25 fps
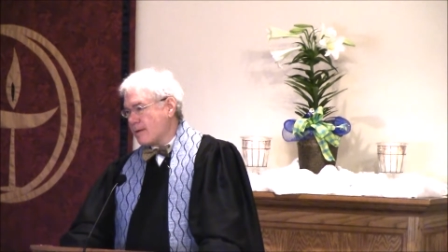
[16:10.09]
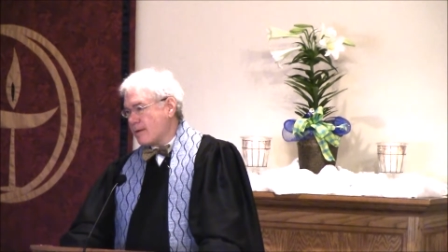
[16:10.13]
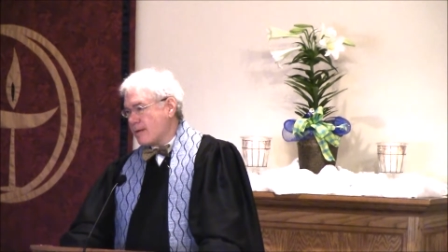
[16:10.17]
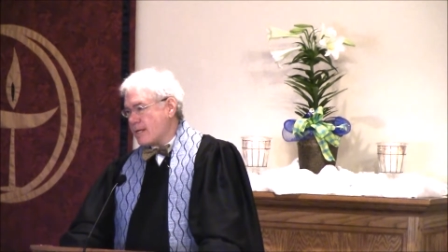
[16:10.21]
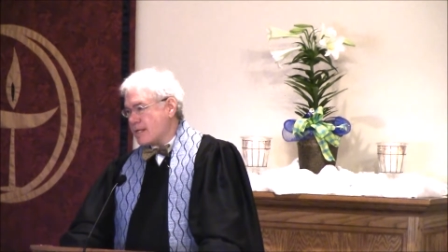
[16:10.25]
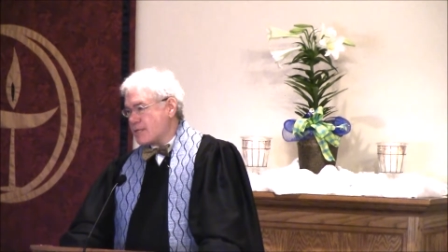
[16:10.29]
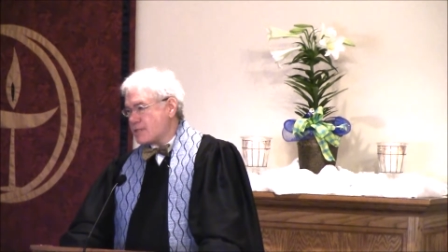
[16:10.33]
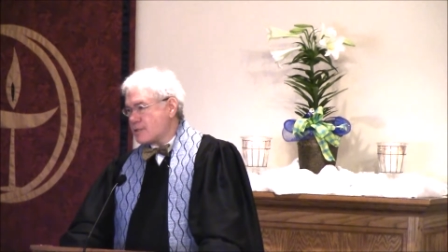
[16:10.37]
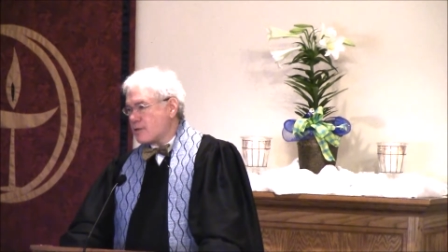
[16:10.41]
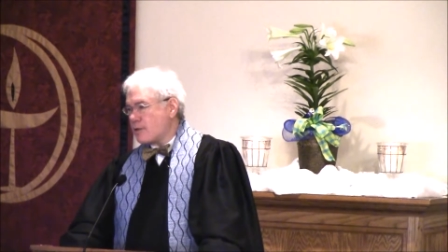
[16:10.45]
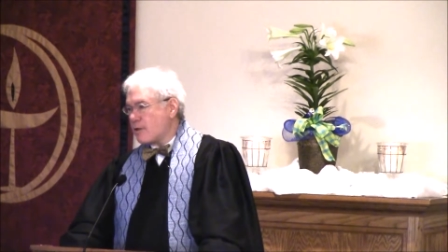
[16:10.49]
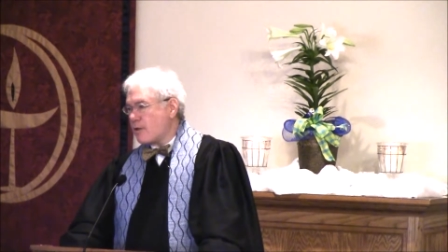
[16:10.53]

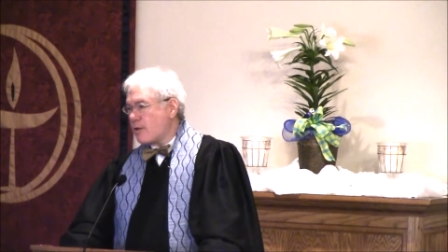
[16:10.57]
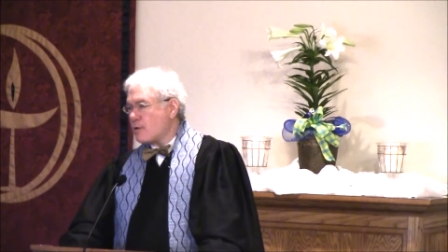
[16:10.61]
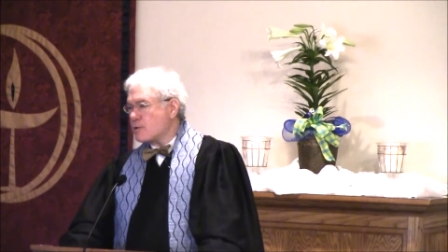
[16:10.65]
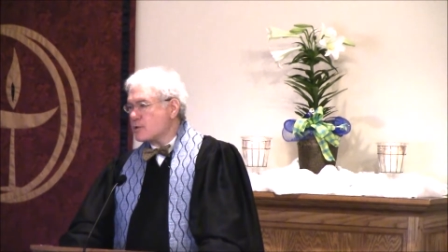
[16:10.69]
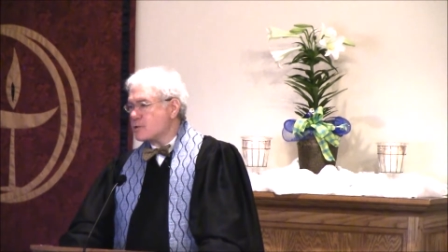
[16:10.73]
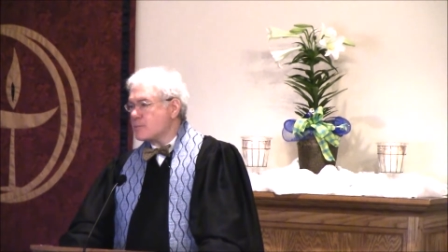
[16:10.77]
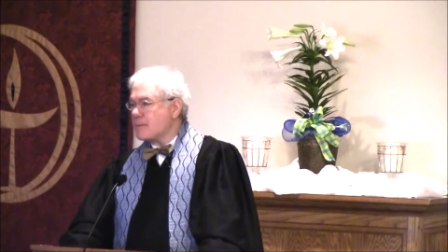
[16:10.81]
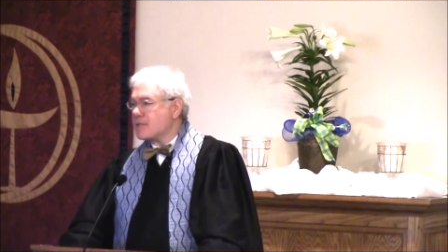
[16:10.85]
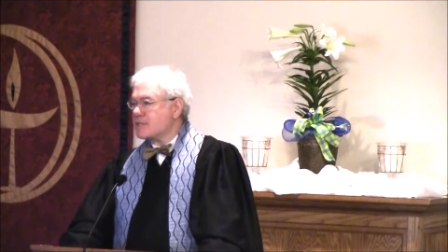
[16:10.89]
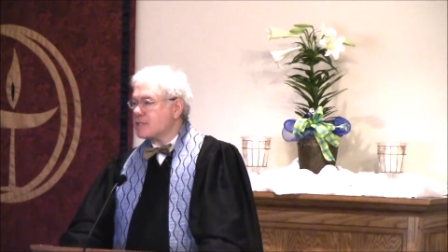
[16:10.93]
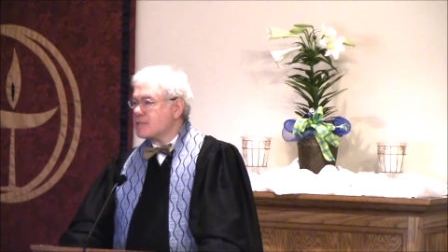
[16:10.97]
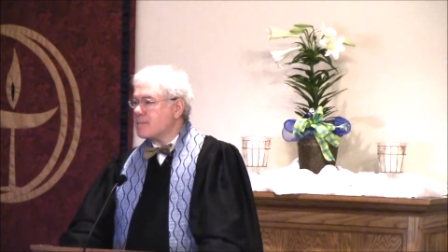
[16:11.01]
His
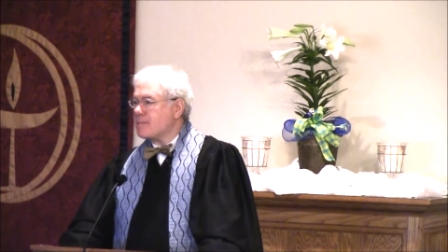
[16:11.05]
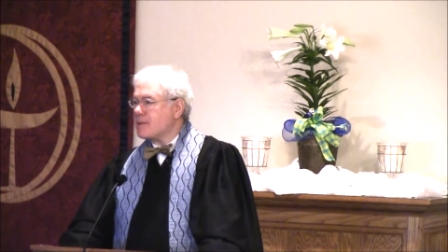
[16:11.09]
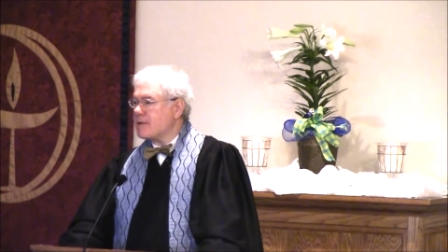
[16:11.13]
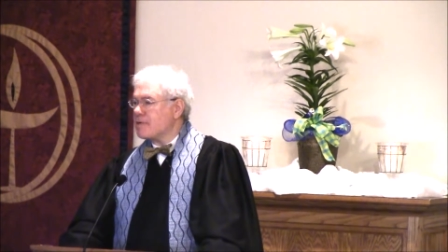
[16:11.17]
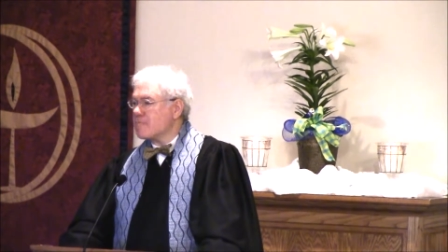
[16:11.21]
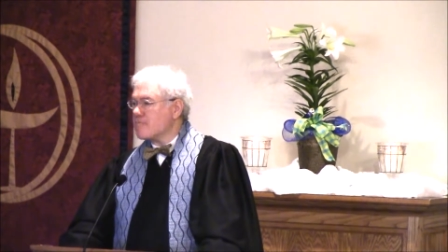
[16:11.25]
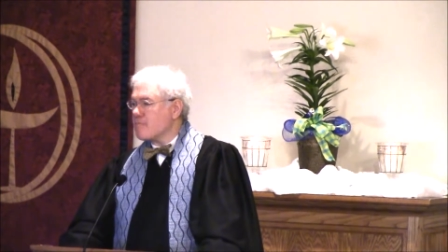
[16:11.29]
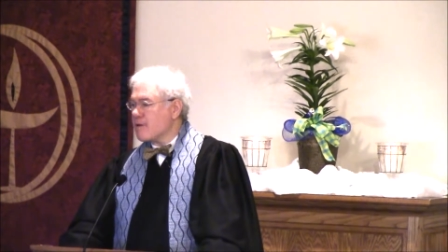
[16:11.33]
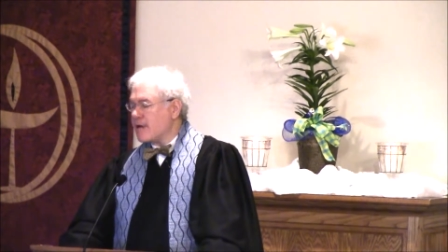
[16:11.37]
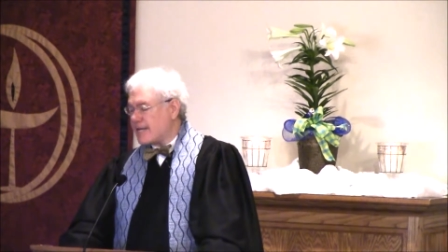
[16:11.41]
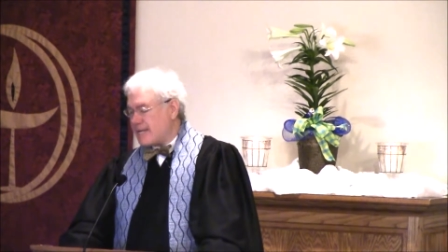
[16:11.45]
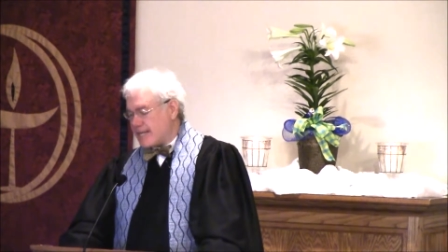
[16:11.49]
clothes must have
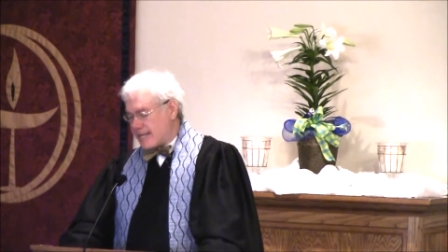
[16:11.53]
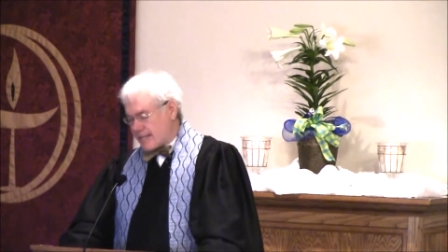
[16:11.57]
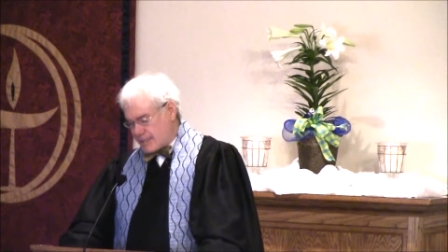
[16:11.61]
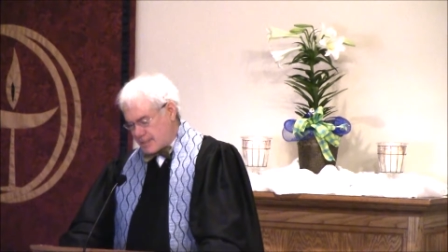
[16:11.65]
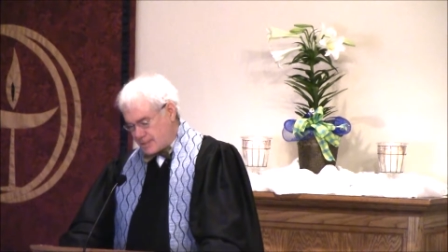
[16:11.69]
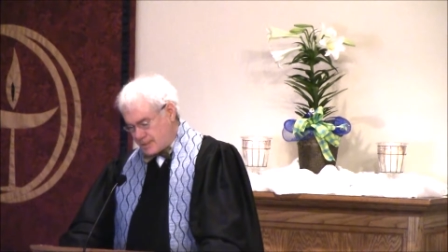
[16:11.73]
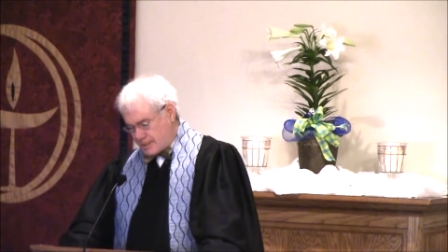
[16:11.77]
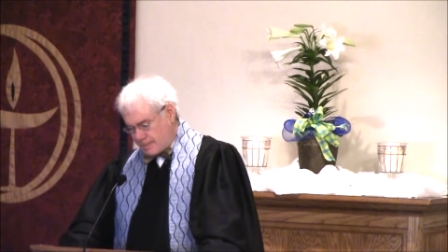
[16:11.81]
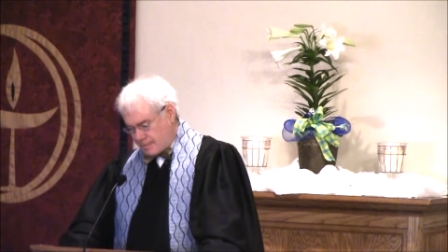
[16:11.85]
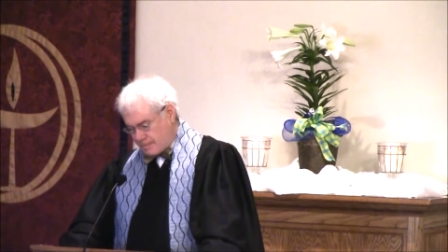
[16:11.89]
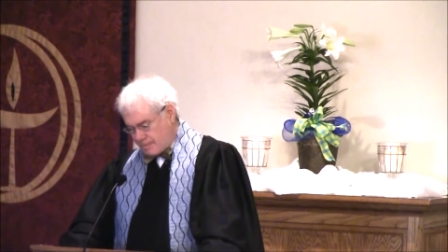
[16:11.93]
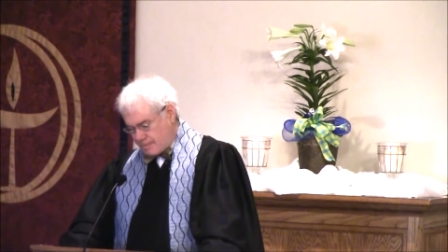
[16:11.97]
been
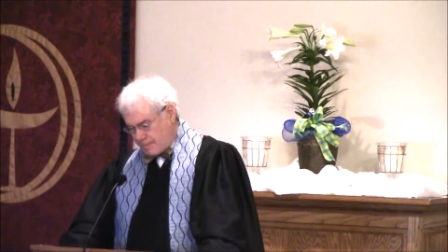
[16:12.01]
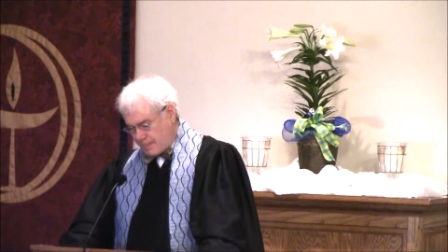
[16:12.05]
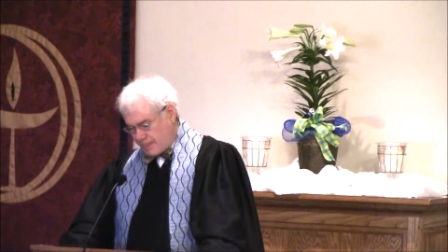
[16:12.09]
radiant.